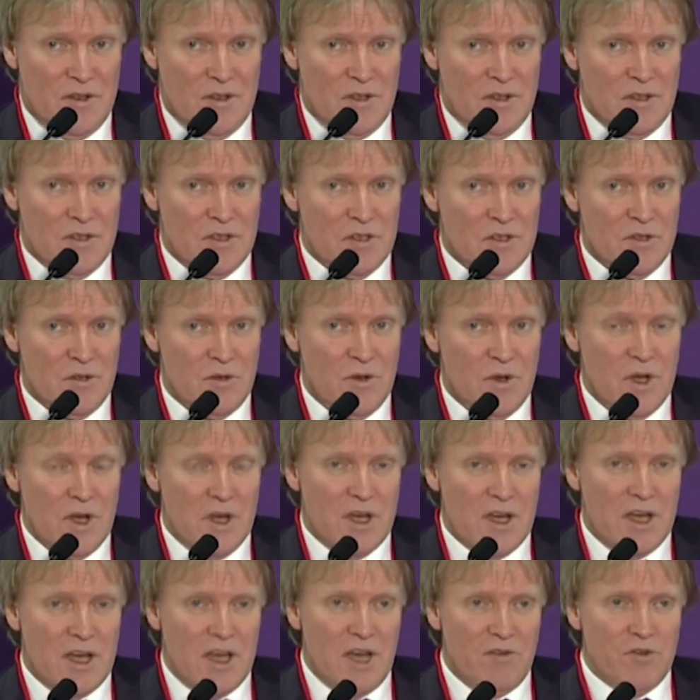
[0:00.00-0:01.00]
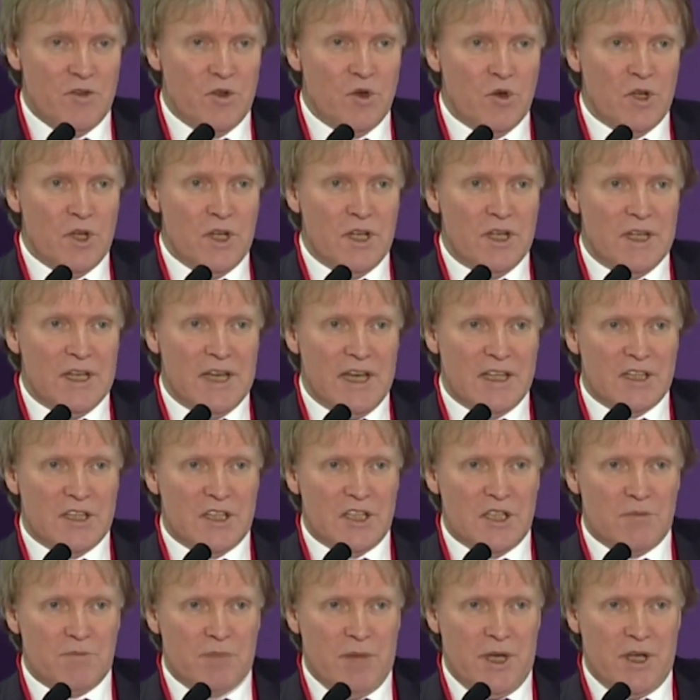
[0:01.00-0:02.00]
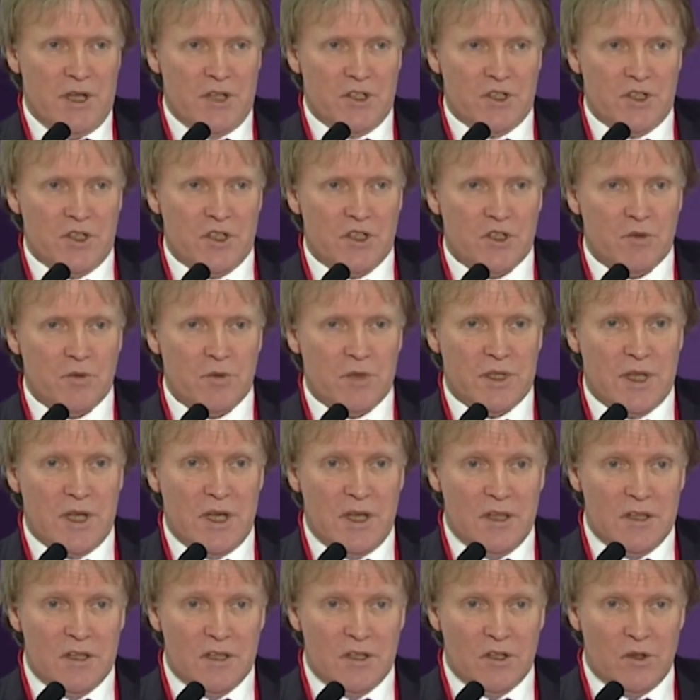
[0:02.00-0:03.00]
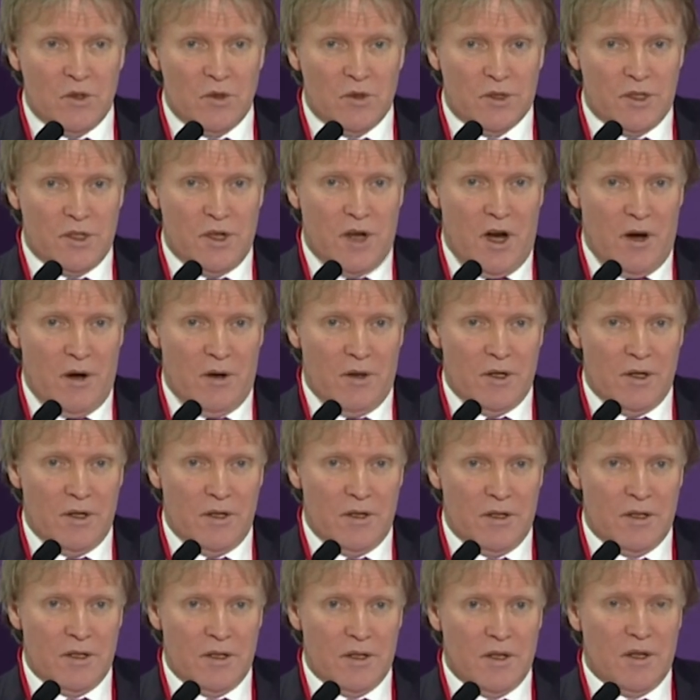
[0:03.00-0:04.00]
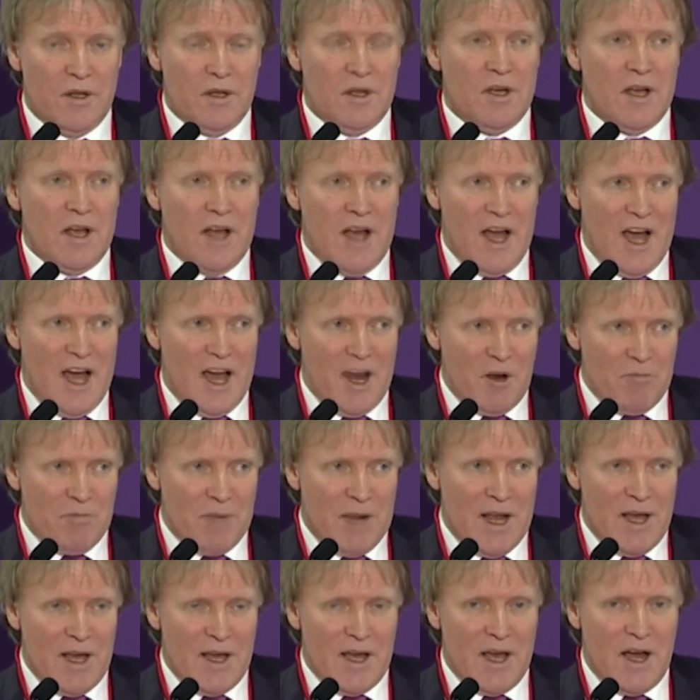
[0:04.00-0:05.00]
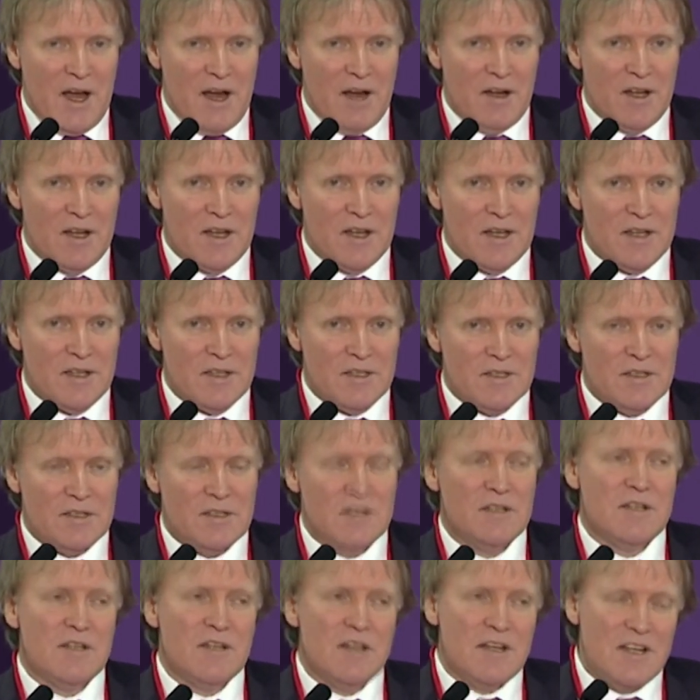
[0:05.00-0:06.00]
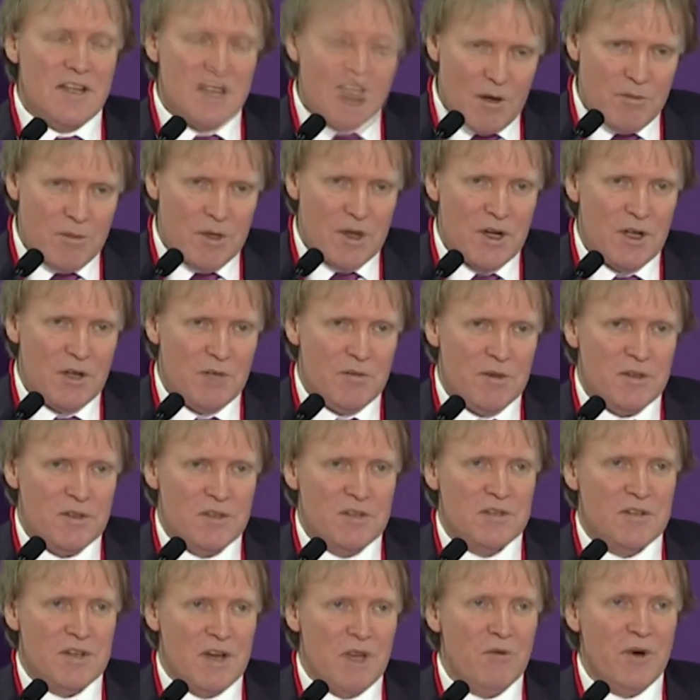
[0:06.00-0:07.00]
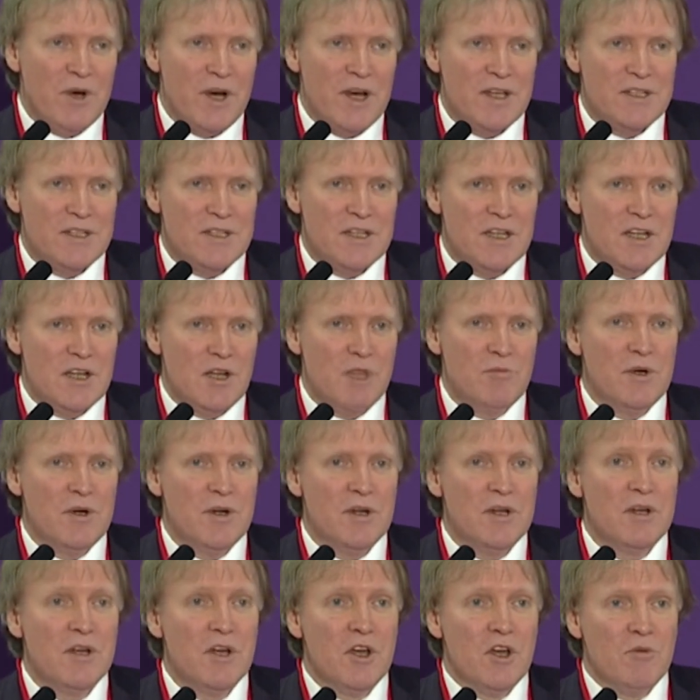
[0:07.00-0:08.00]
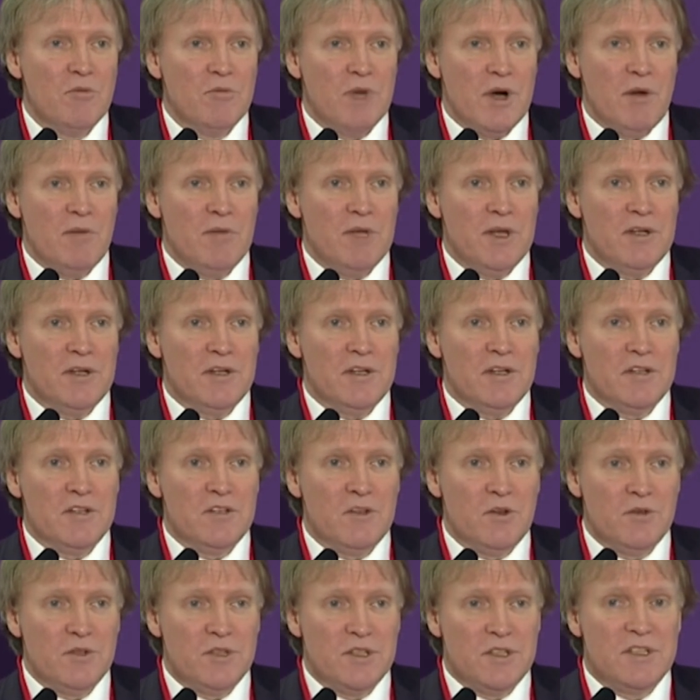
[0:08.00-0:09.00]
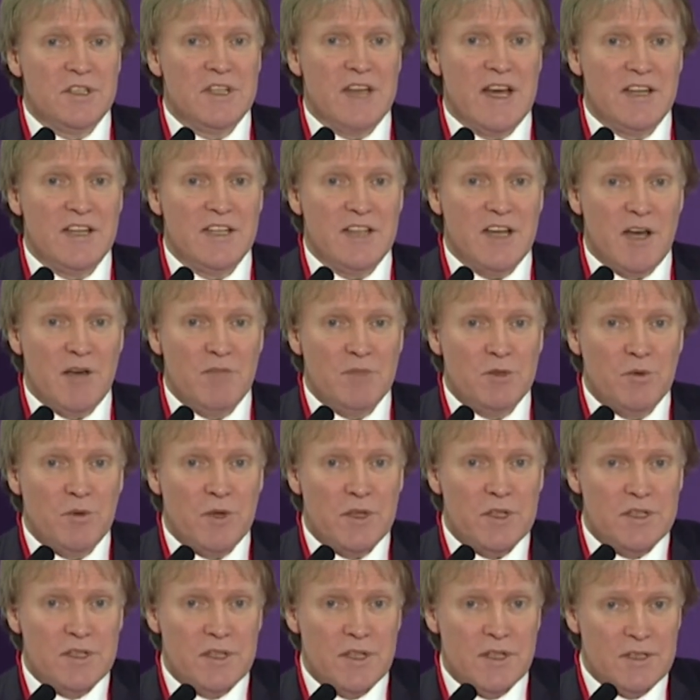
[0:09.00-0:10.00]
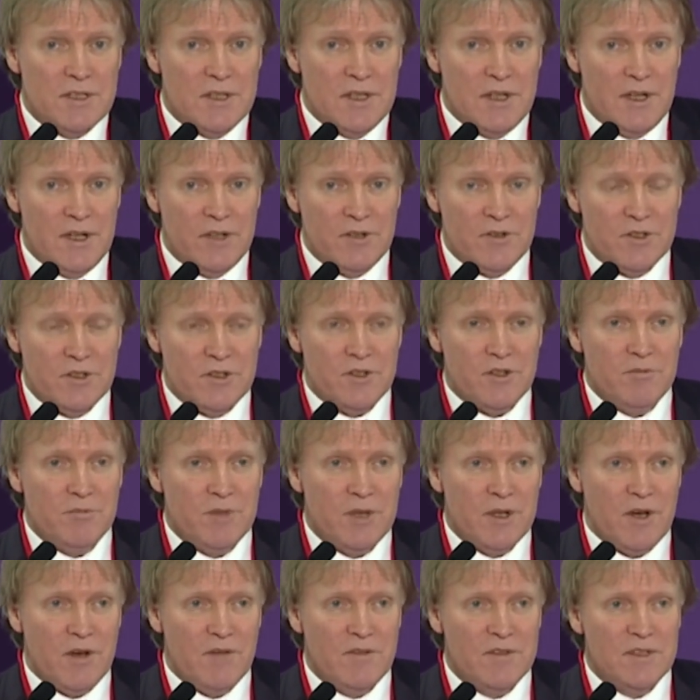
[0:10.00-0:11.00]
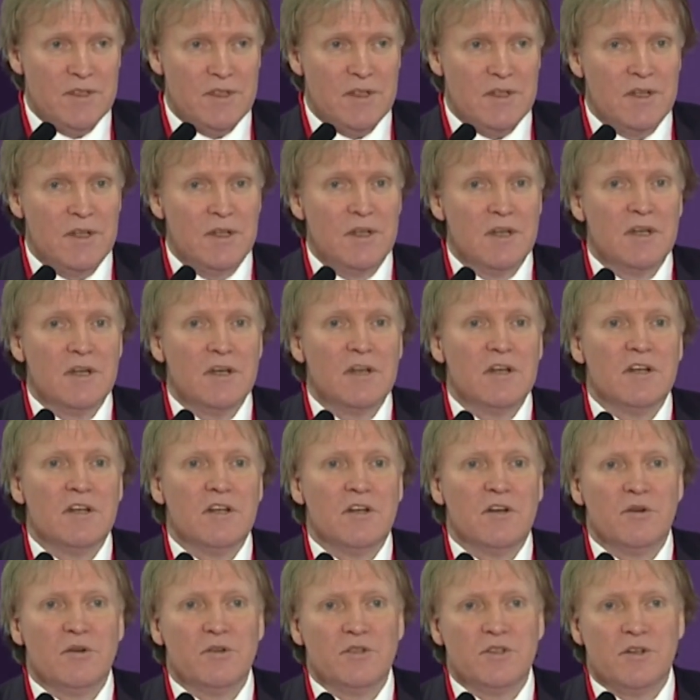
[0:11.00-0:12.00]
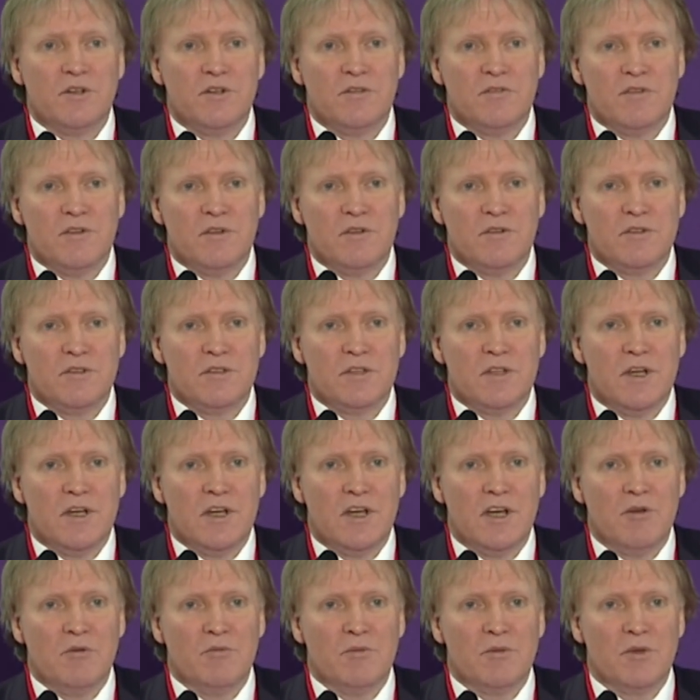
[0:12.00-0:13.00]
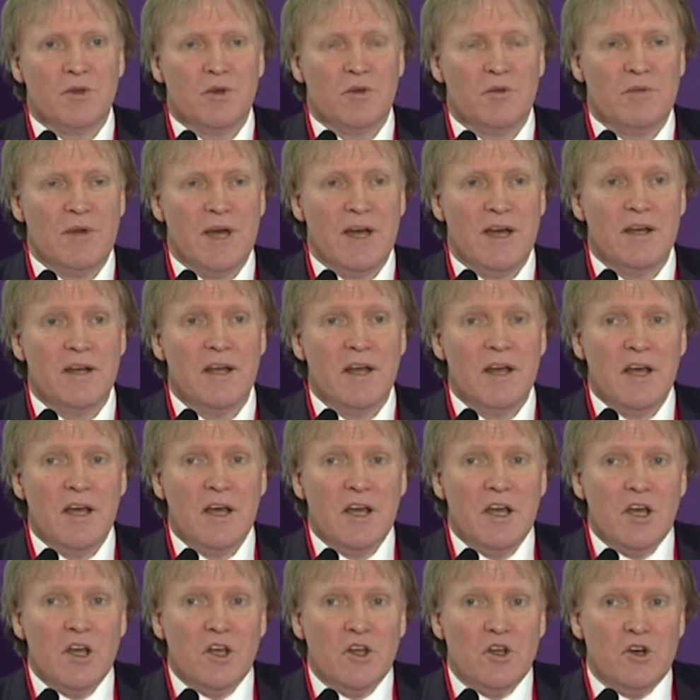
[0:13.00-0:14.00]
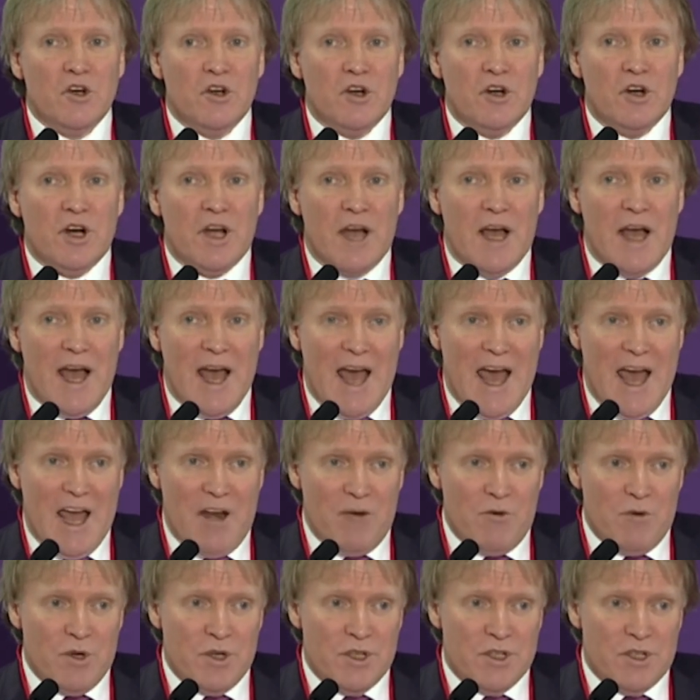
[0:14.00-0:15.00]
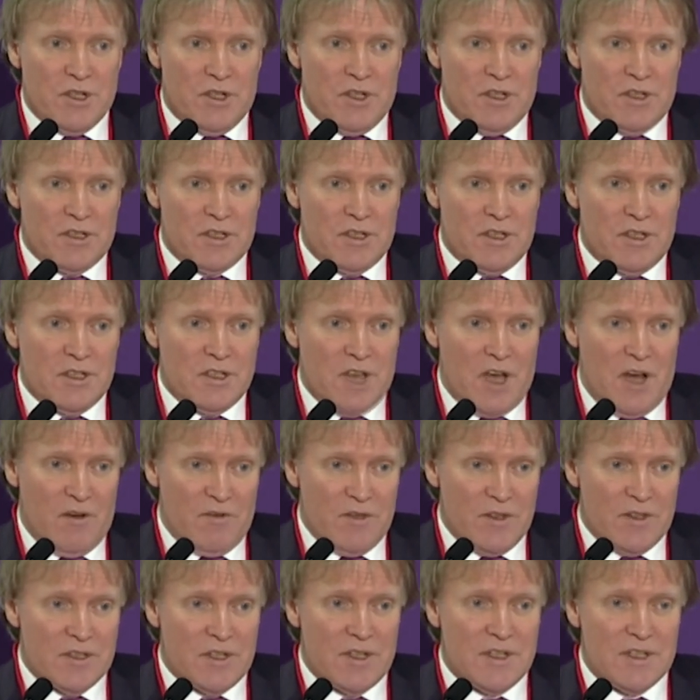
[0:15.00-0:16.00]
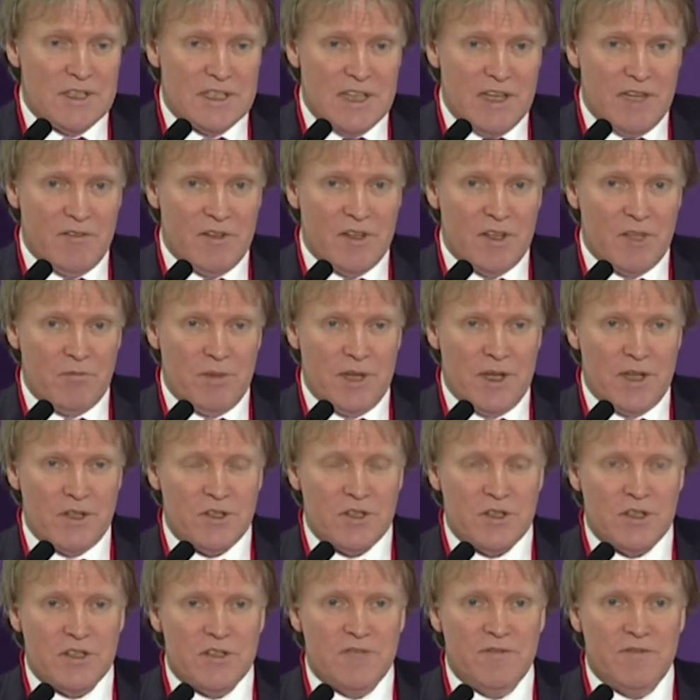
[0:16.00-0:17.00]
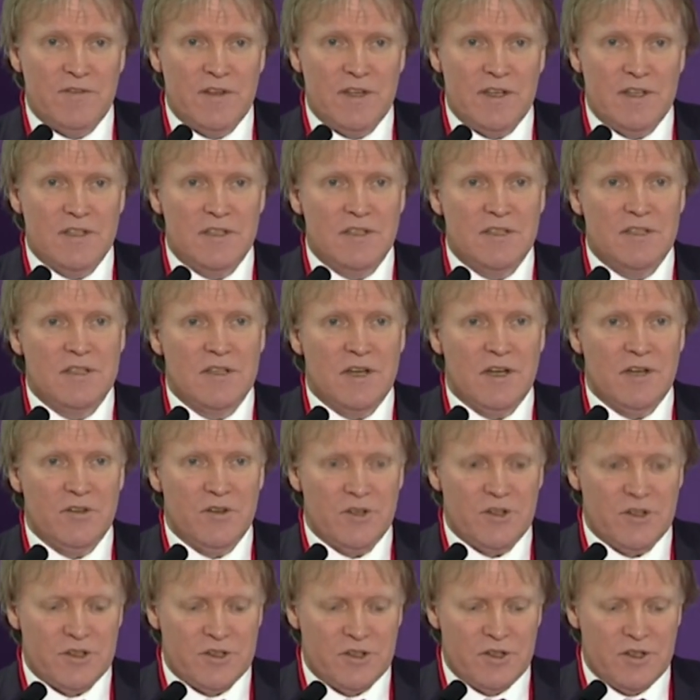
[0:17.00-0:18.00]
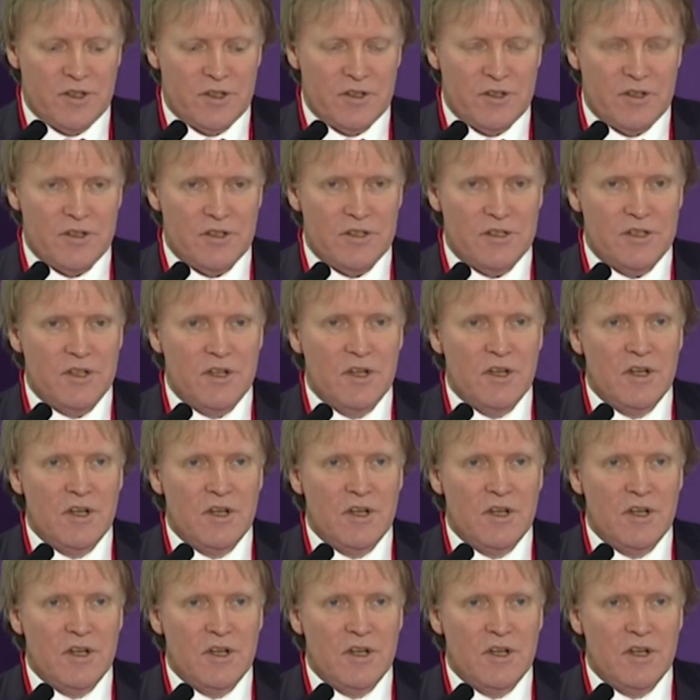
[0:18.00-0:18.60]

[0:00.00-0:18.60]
So if you can get these patients within the golden hour and apply Hyalase liberally, but when I say liberally, probably it doses 10 times what it says in the literature, but obviously, you know, sort of don't um, go mad. Your end result is obviously saving the patient's face and their structures.